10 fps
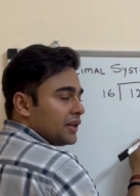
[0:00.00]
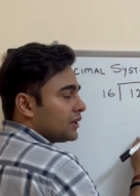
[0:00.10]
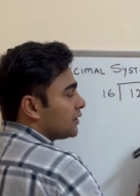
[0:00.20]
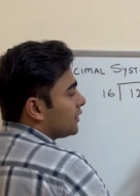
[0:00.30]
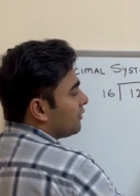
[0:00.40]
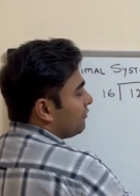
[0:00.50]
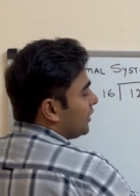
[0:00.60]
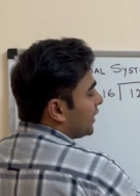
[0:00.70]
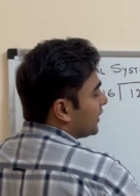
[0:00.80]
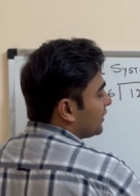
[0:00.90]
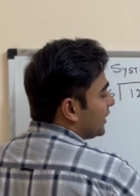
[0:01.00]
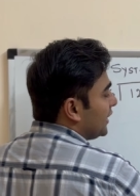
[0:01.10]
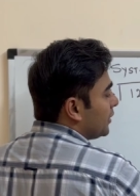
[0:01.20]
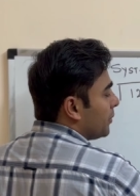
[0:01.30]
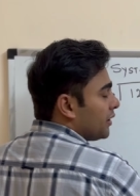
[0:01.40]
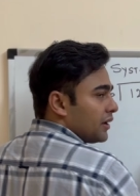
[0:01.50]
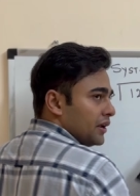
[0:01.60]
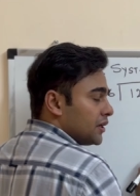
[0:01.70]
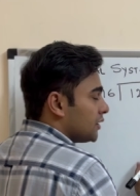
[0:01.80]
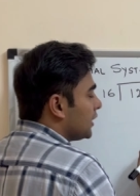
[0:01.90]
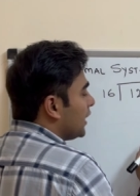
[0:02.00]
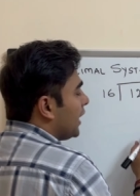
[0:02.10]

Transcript: here, we'll get 3 remainder here,